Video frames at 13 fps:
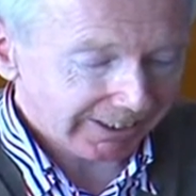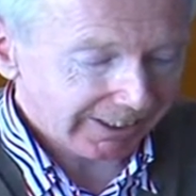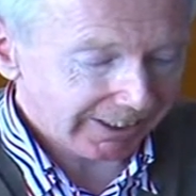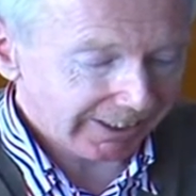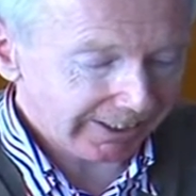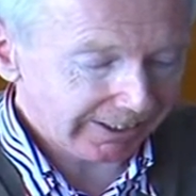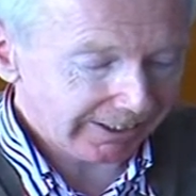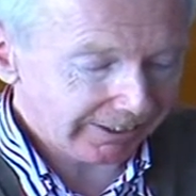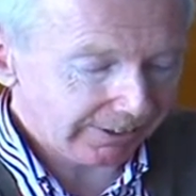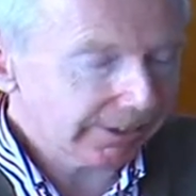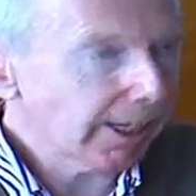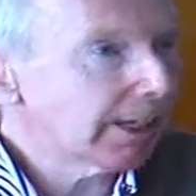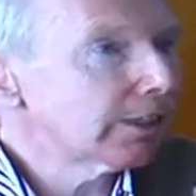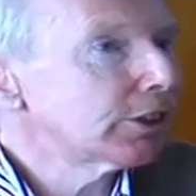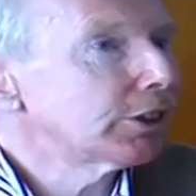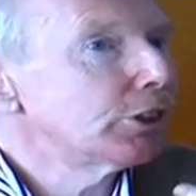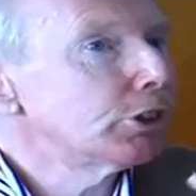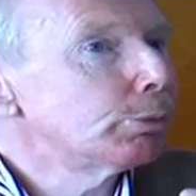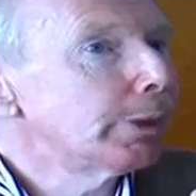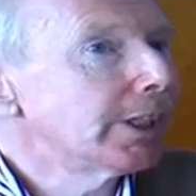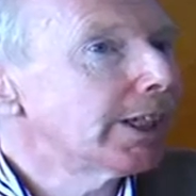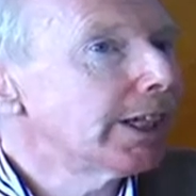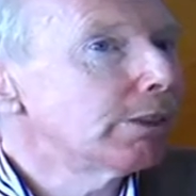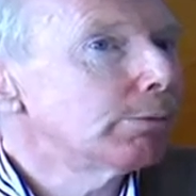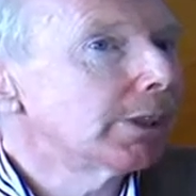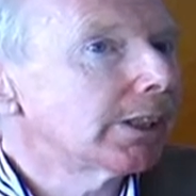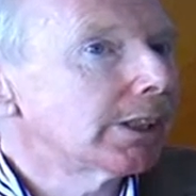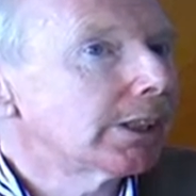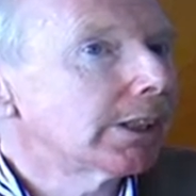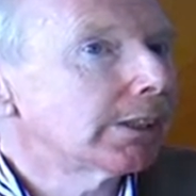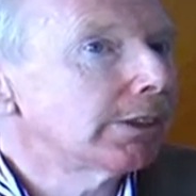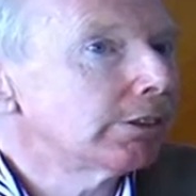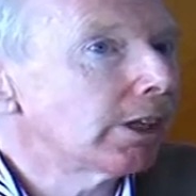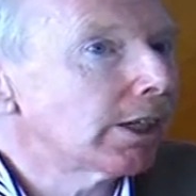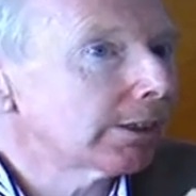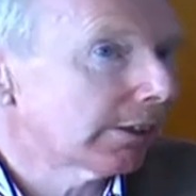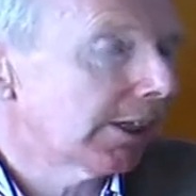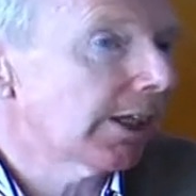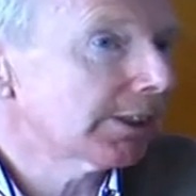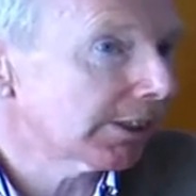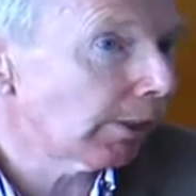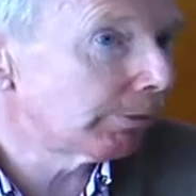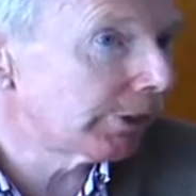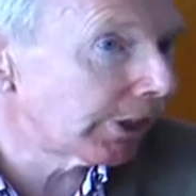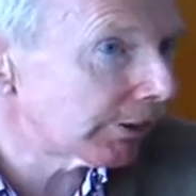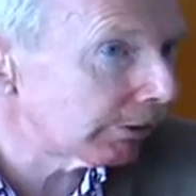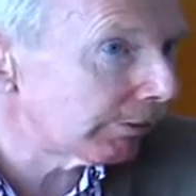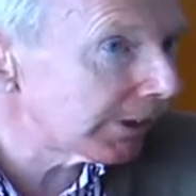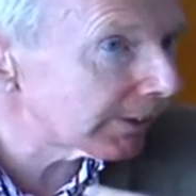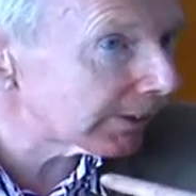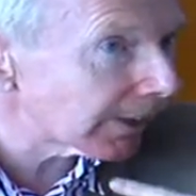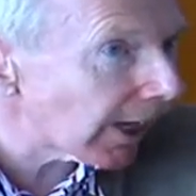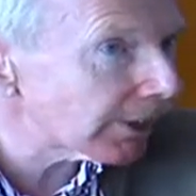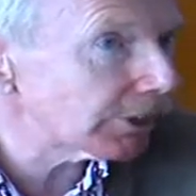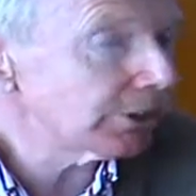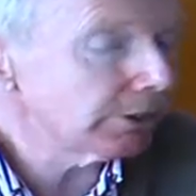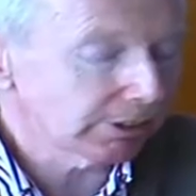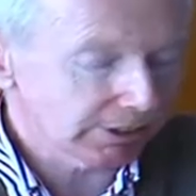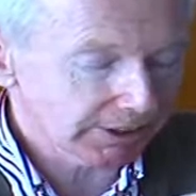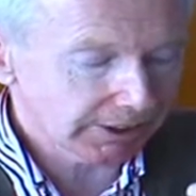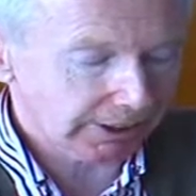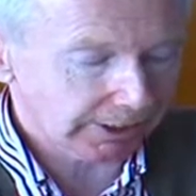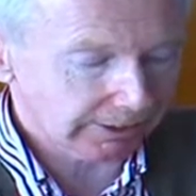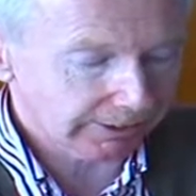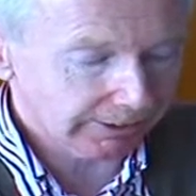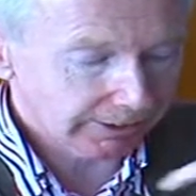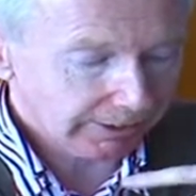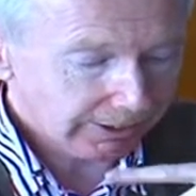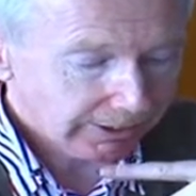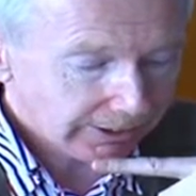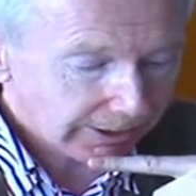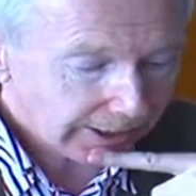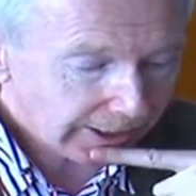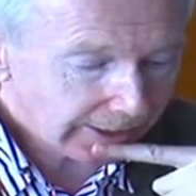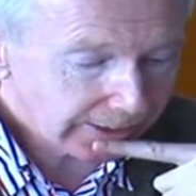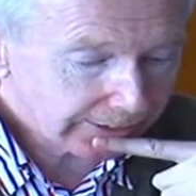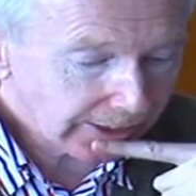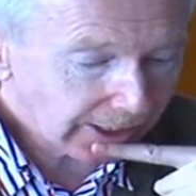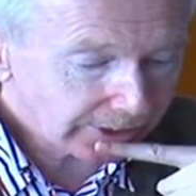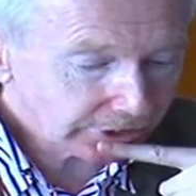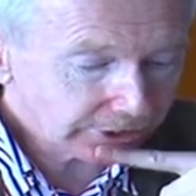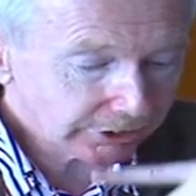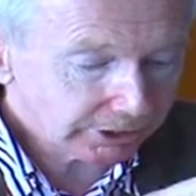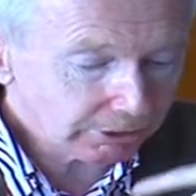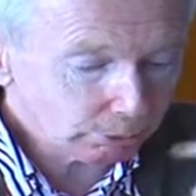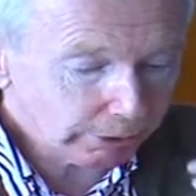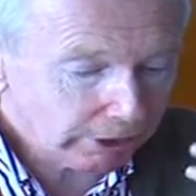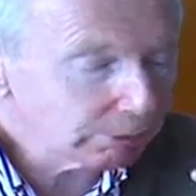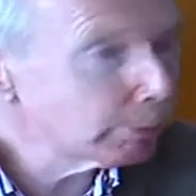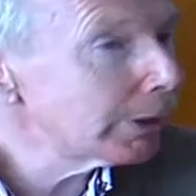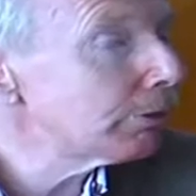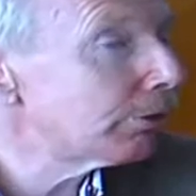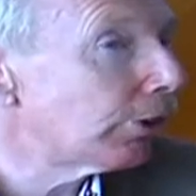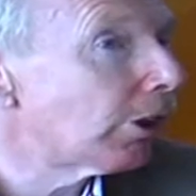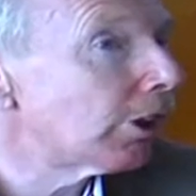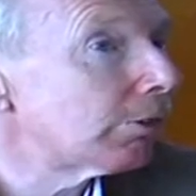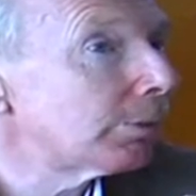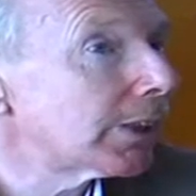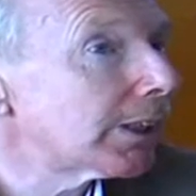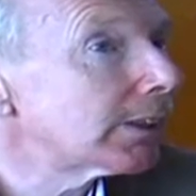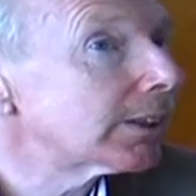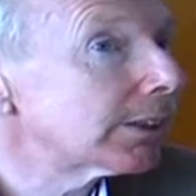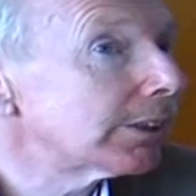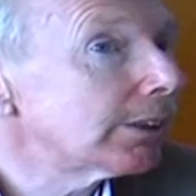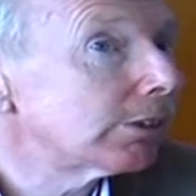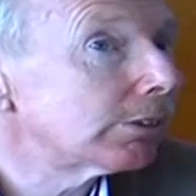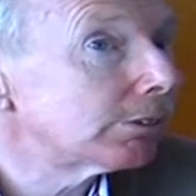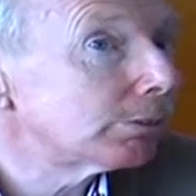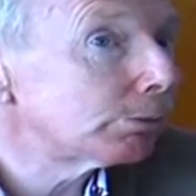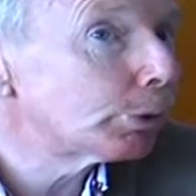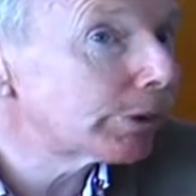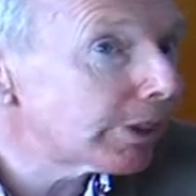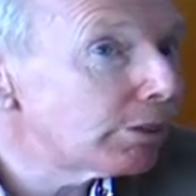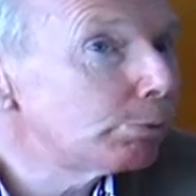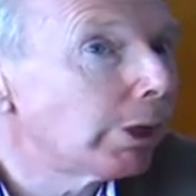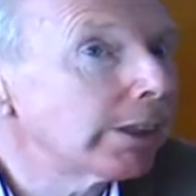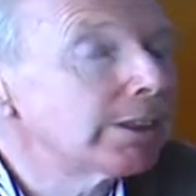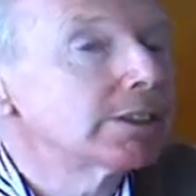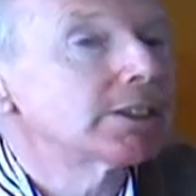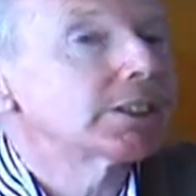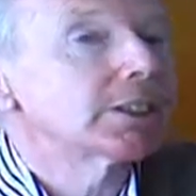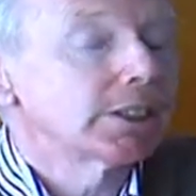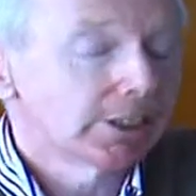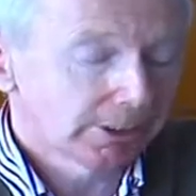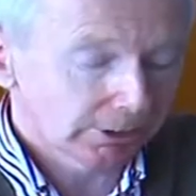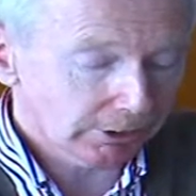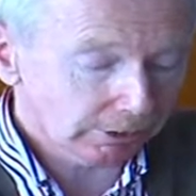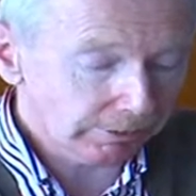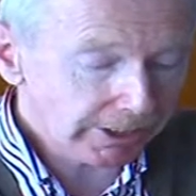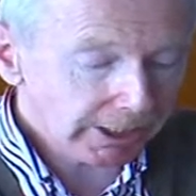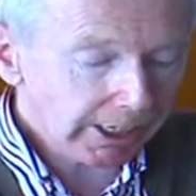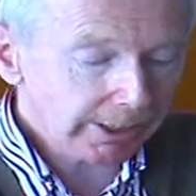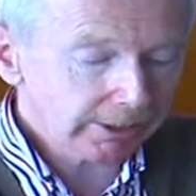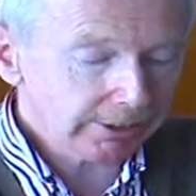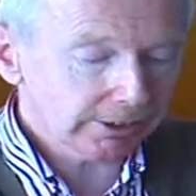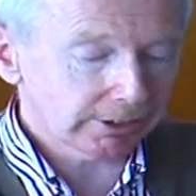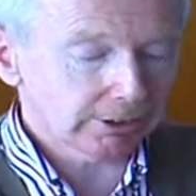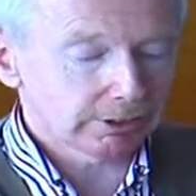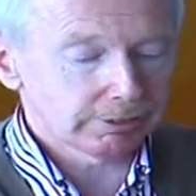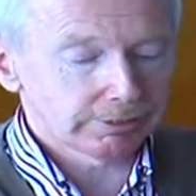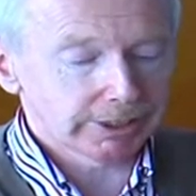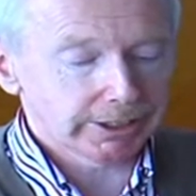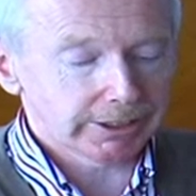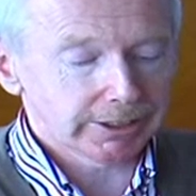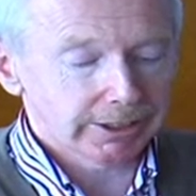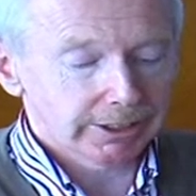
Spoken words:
that became a subject of international concern last year were being formed, within months of the end of the